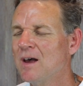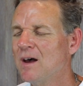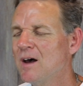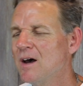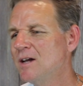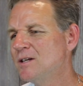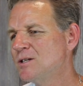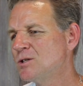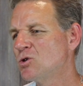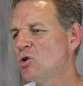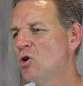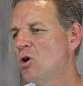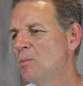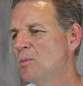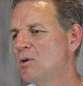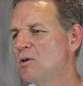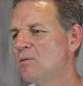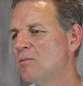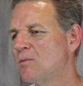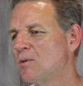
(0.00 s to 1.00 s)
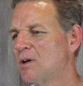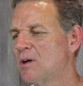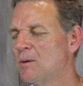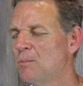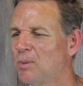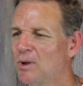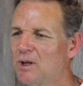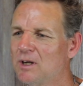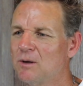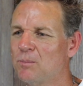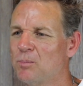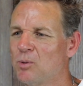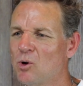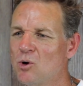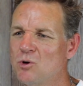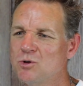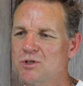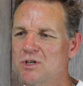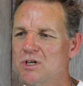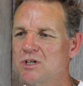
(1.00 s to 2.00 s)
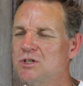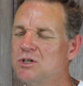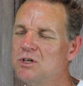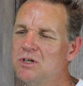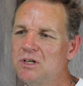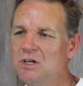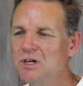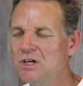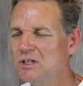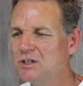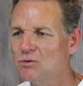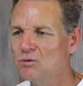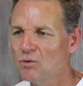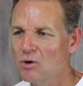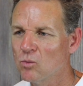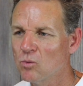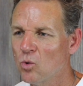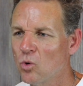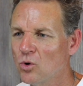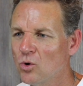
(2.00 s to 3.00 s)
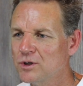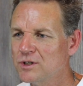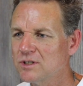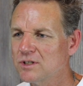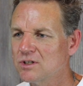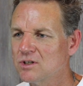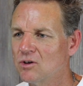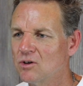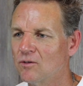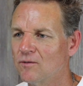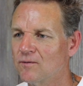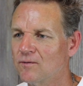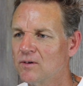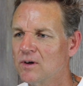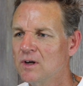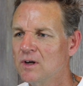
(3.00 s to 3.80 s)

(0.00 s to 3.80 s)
each time you complete a process, you need to reward yourself.